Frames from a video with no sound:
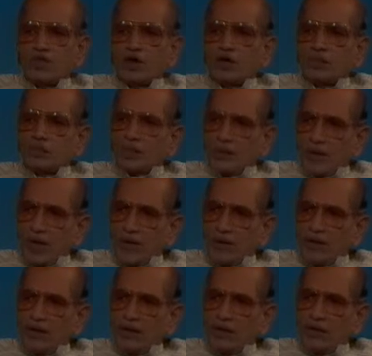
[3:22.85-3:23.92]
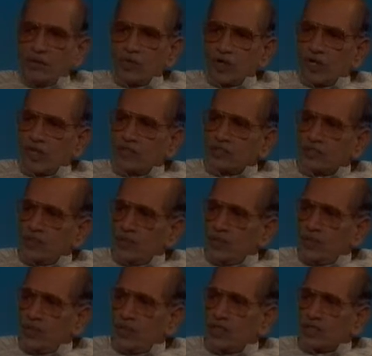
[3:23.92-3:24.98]
for providing
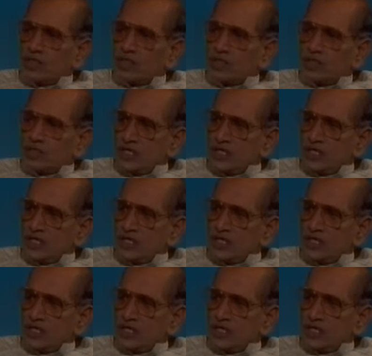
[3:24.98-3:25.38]
vocation-oriented